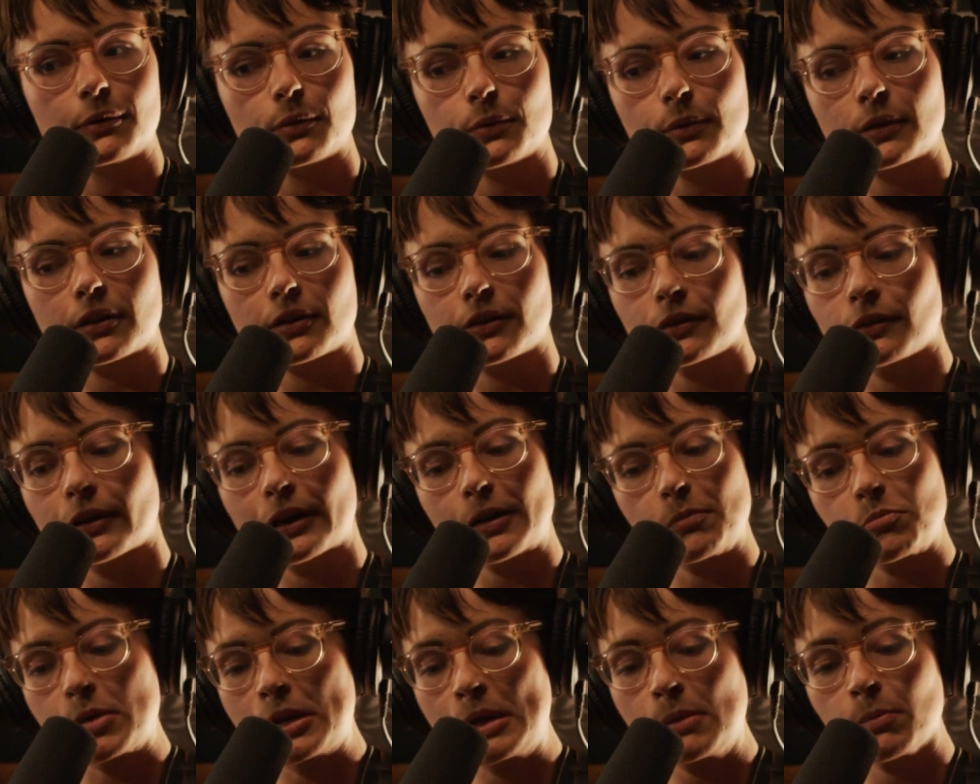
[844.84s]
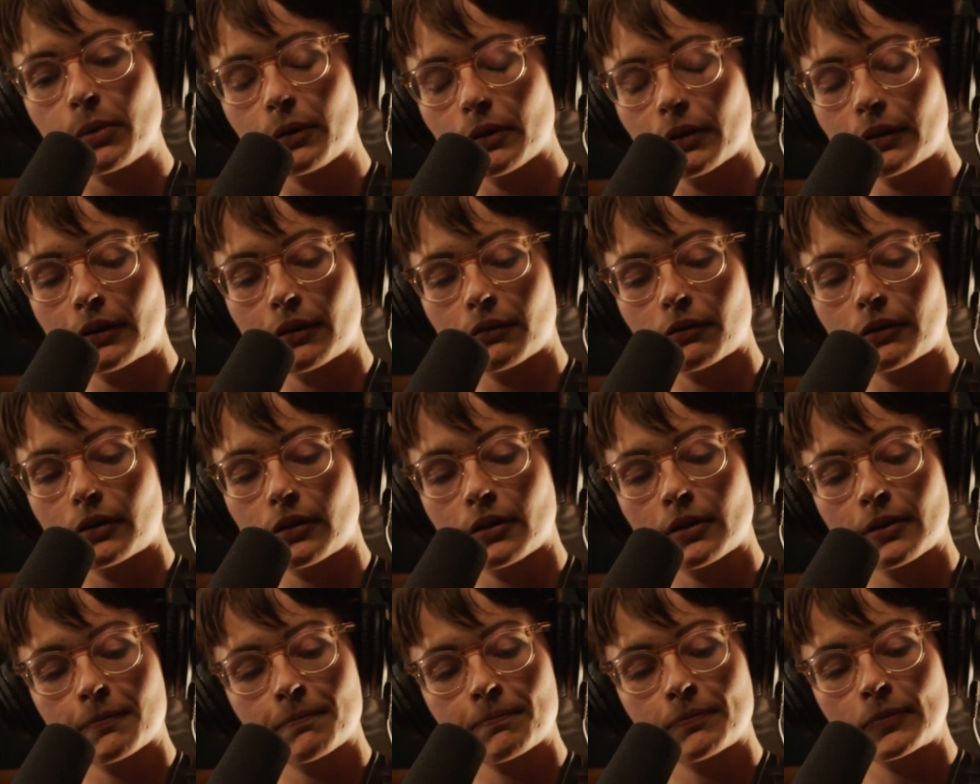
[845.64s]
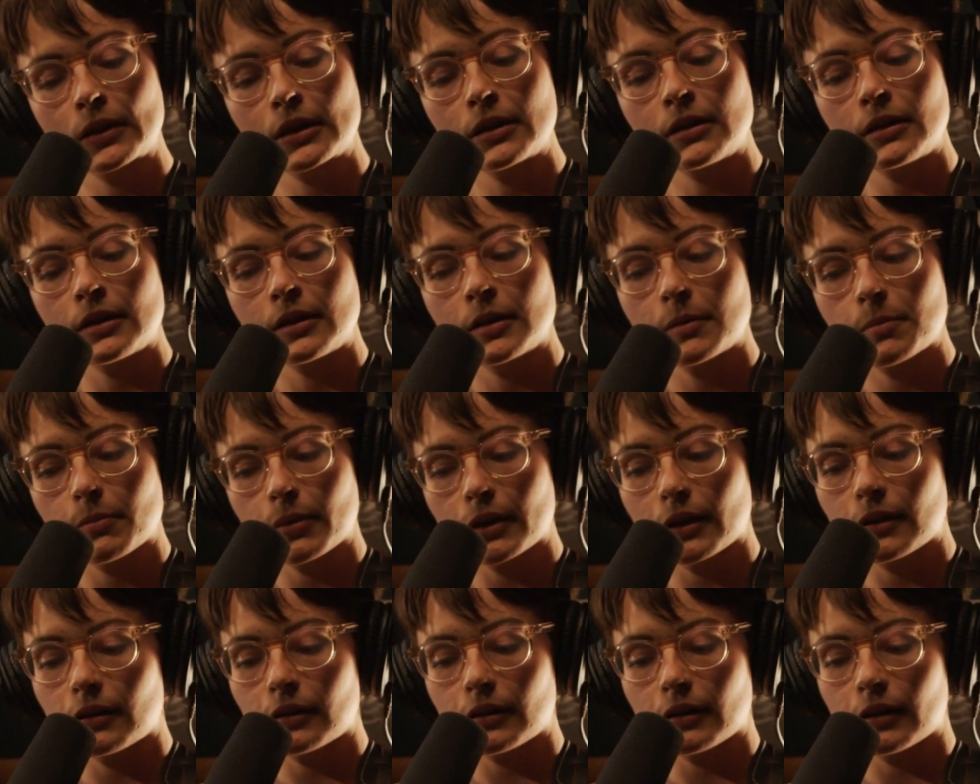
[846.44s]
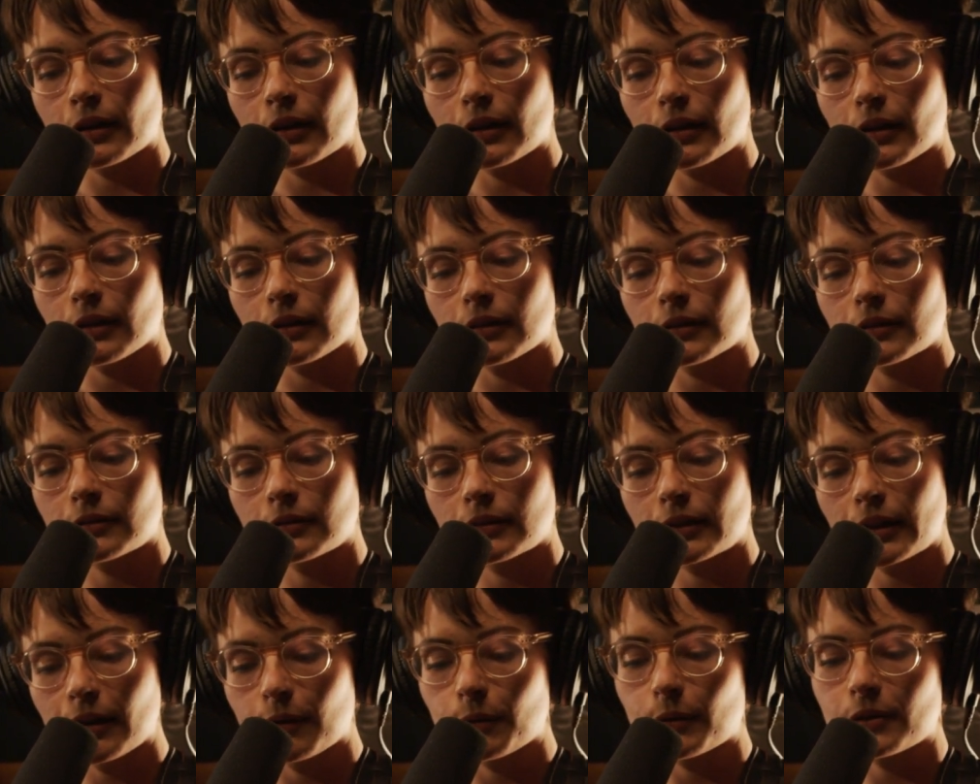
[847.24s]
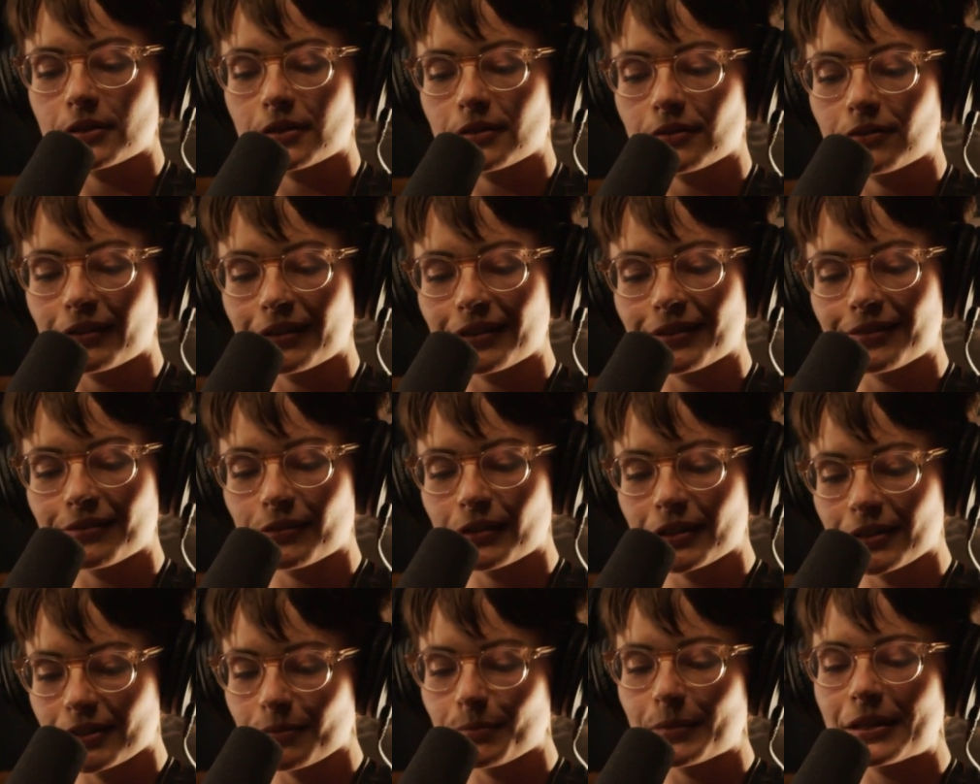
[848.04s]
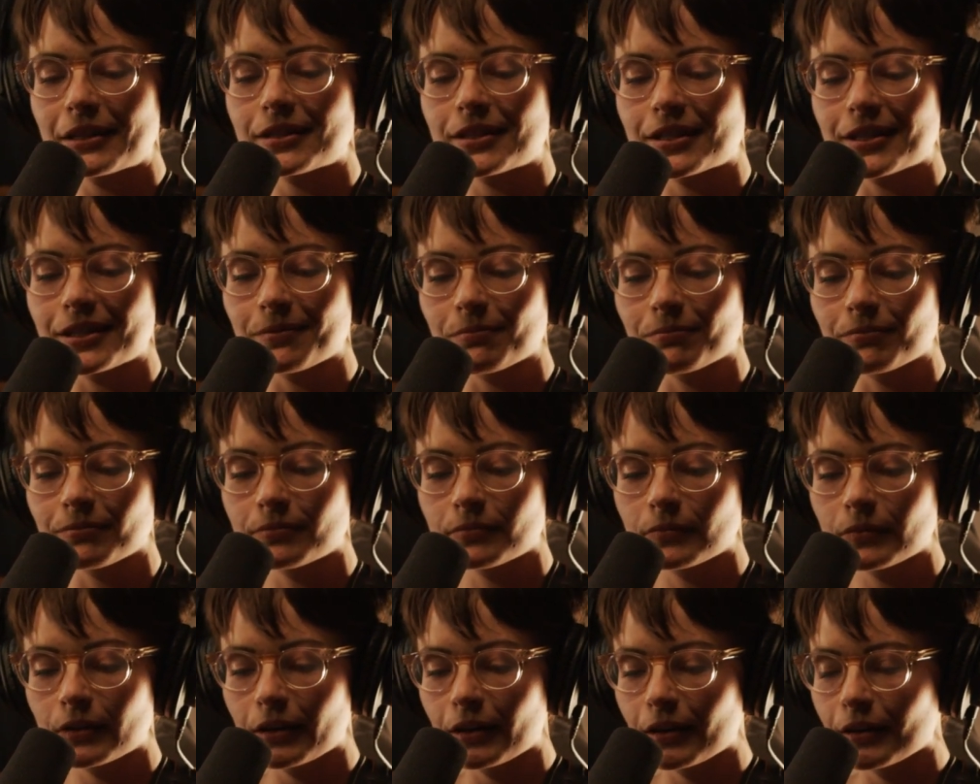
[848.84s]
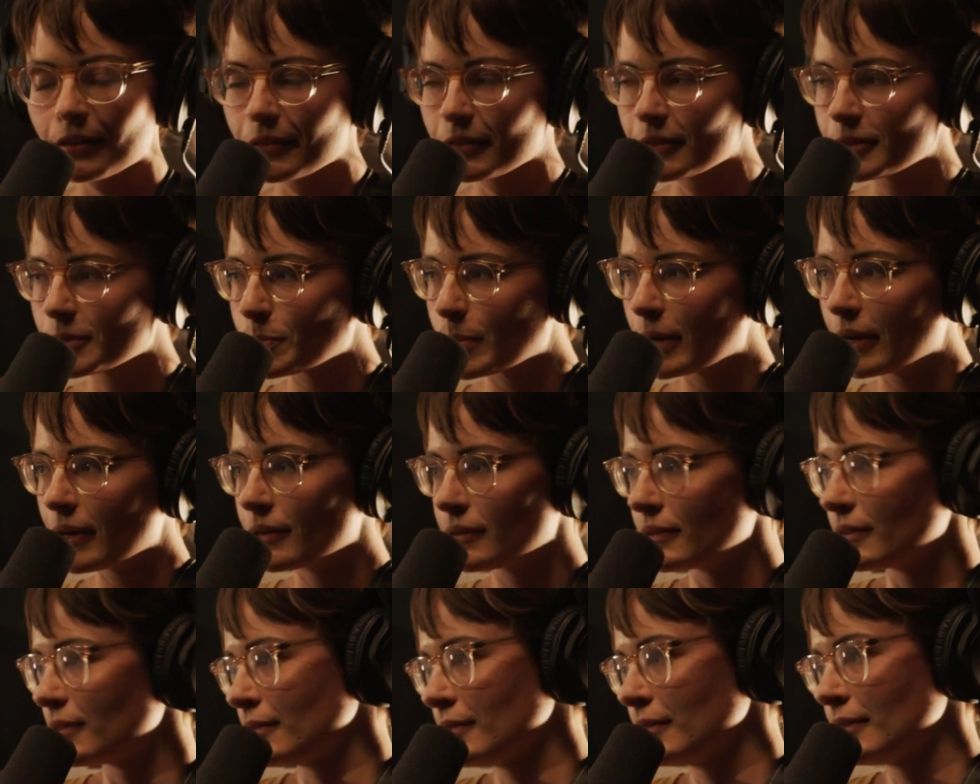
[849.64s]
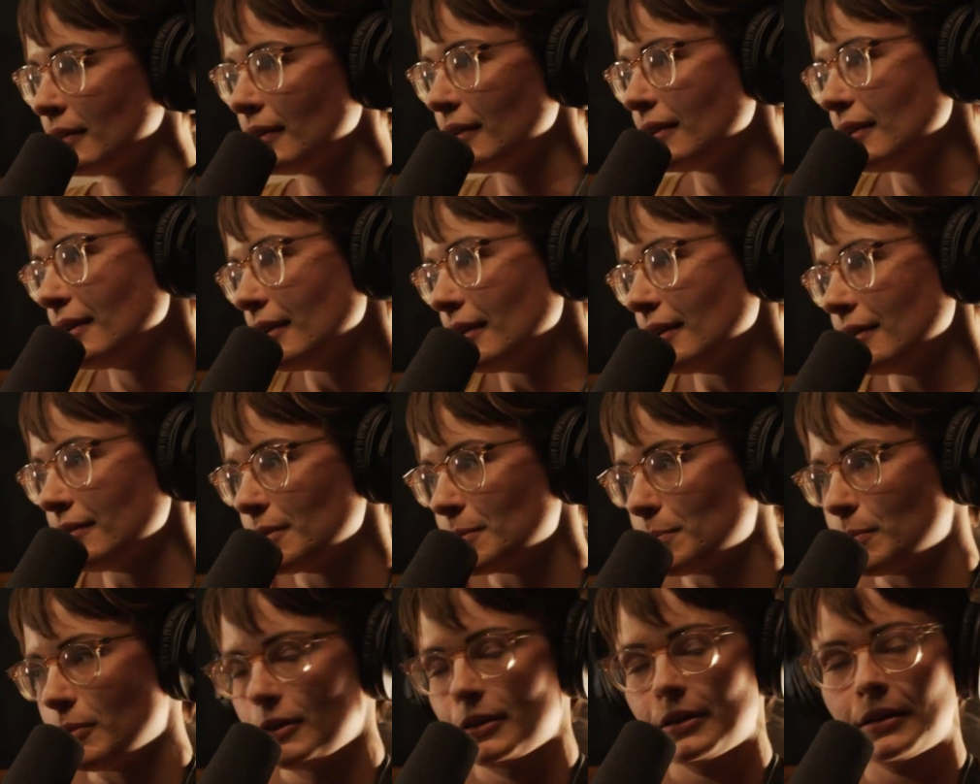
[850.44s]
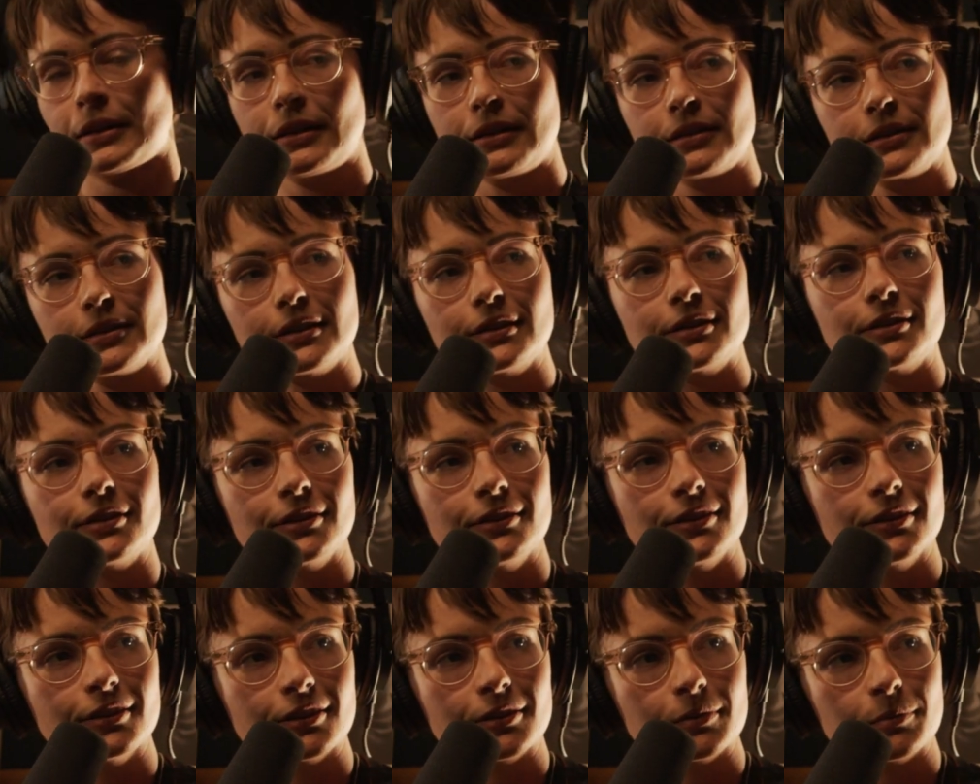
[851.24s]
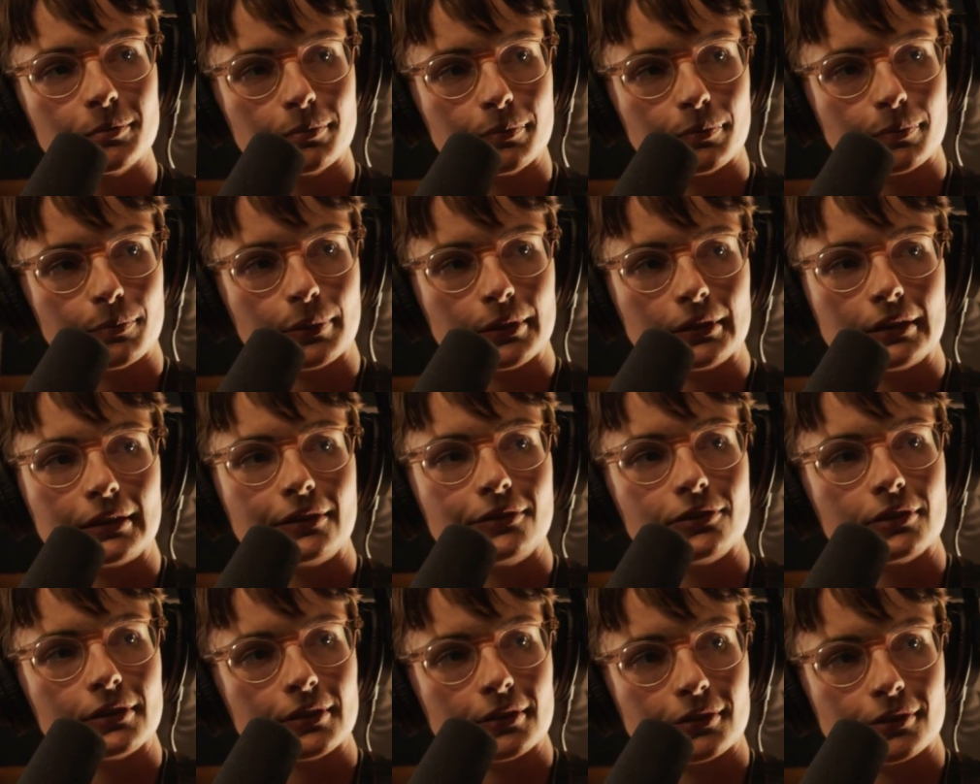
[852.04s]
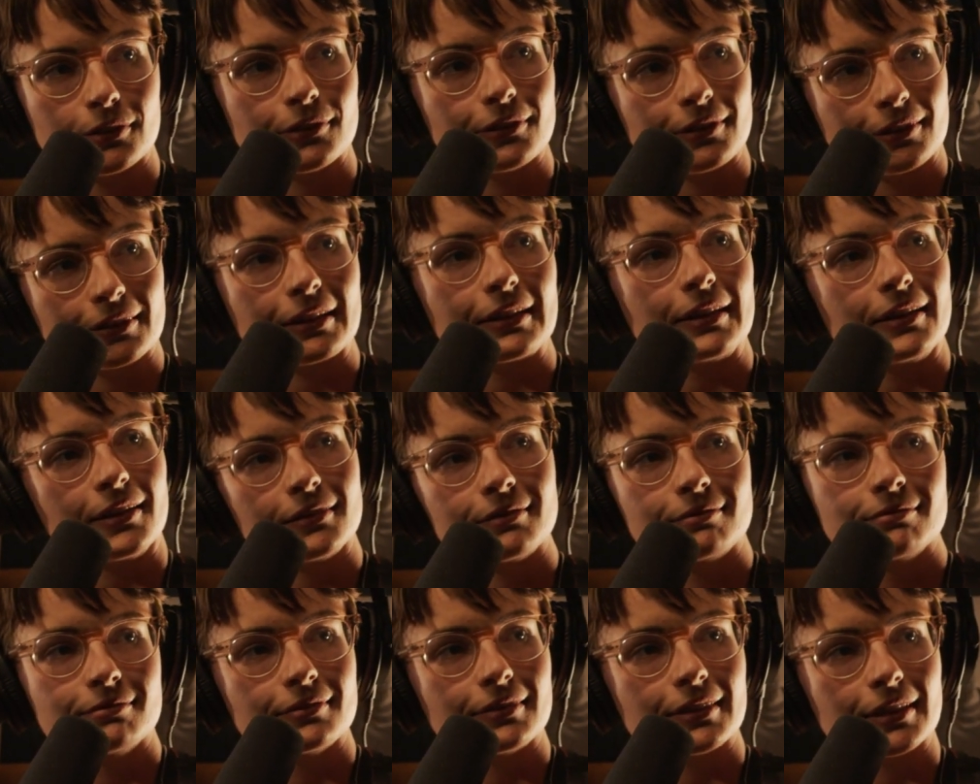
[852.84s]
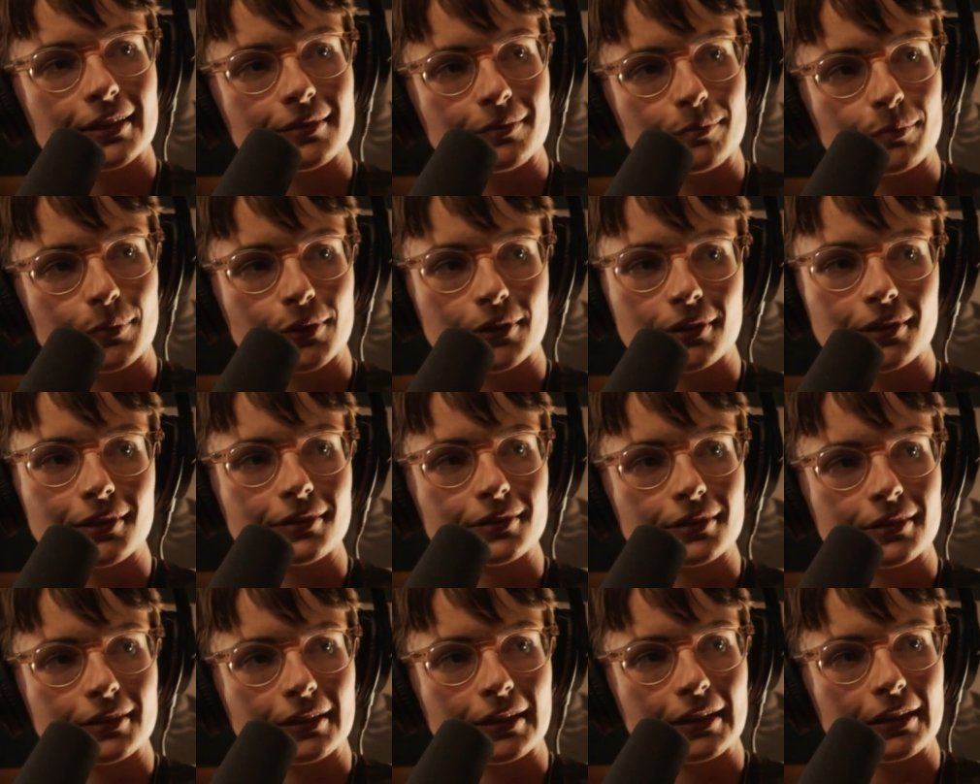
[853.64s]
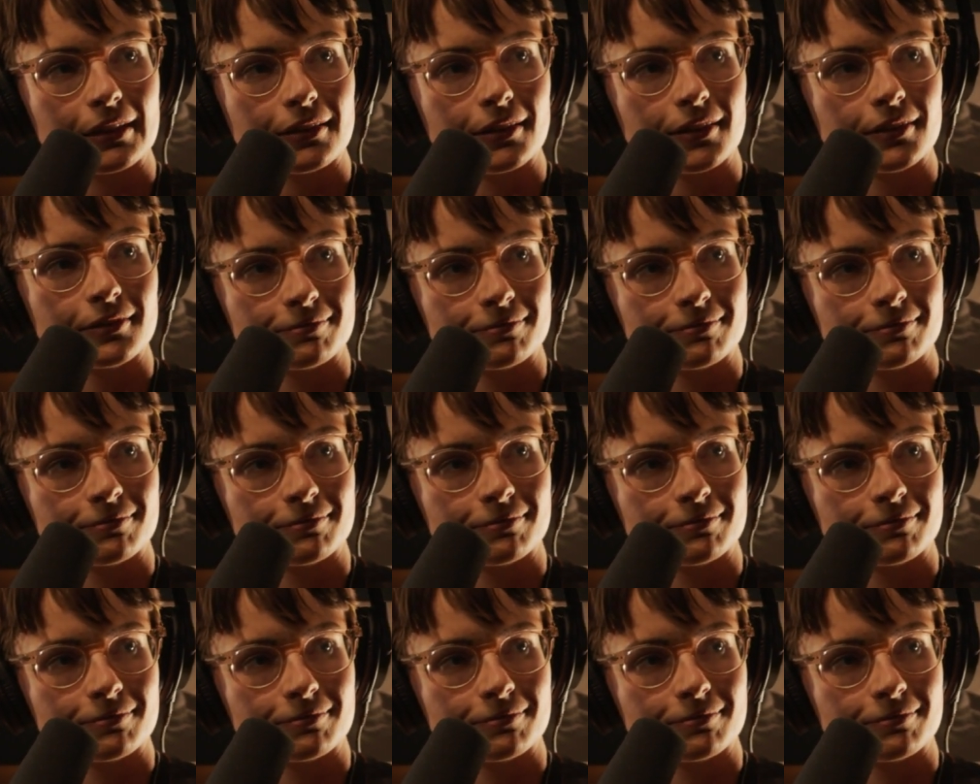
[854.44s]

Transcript: with the right people and everything. But once I met Tim and this band, it was pretty easy to just believe in it all again and put it all together.